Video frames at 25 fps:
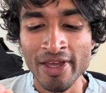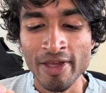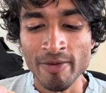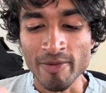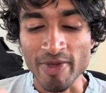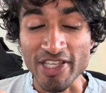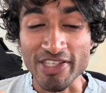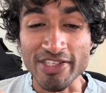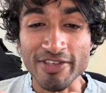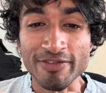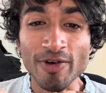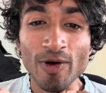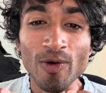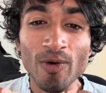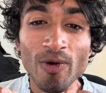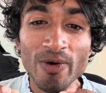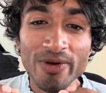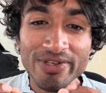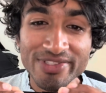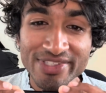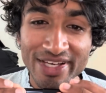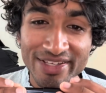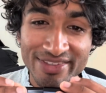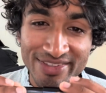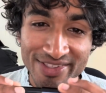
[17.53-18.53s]
because I've
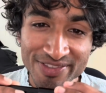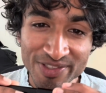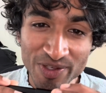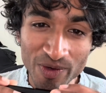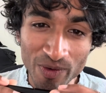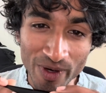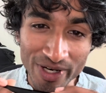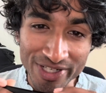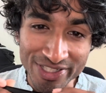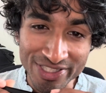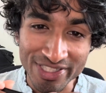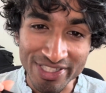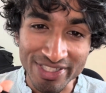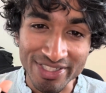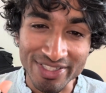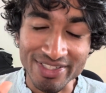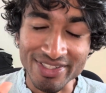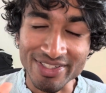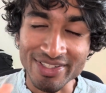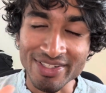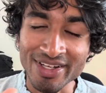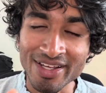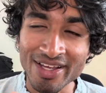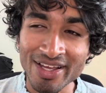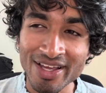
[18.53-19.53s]
always had this
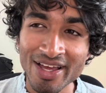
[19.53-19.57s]
question